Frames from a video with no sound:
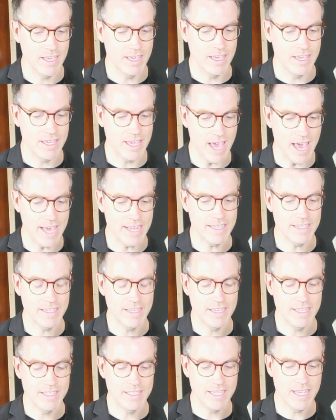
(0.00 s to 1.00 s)
yet
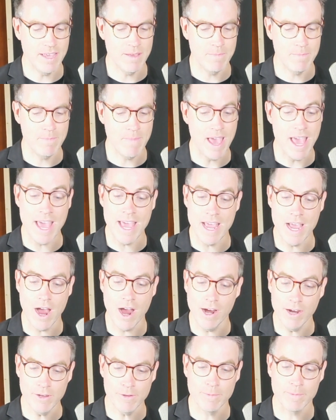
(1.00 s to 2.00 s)
Tim may
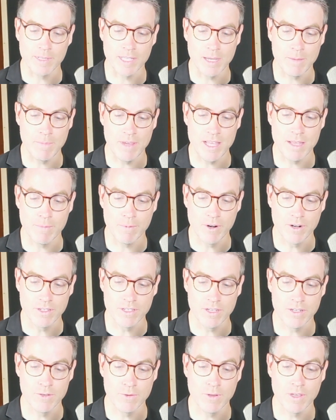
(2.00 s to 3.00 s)
arguably be the
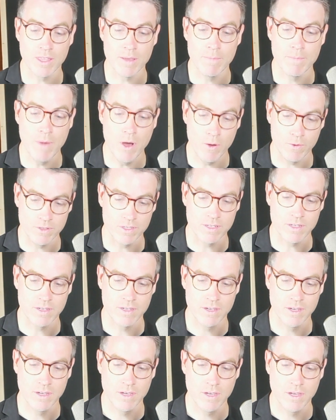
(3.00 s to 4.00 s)
person doing the most
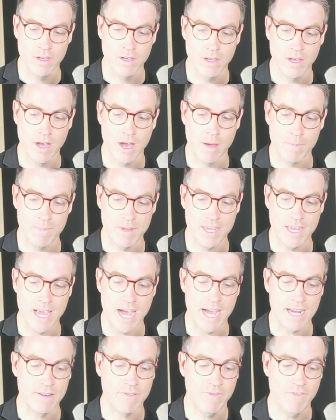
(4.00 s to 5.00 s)
on
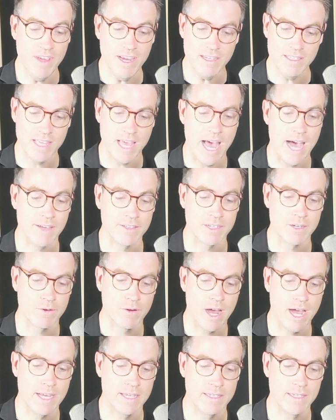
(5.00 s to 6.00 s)
PEI to fix the housing
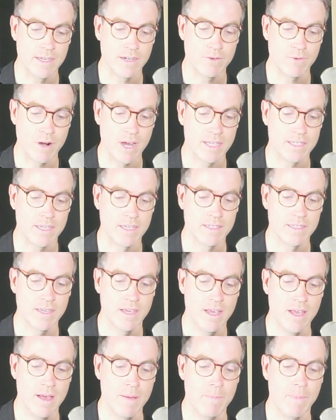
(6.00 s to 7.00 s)
crisis
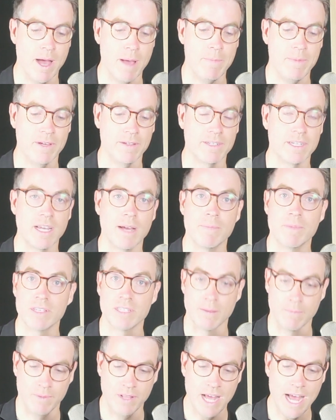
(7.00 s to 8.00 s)
by building up the
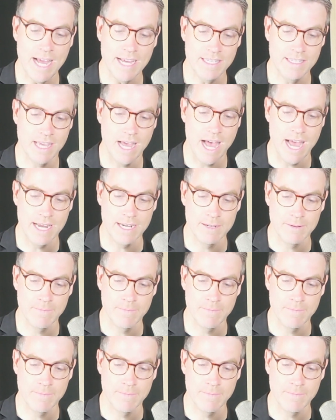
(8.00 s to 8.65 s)
supply side,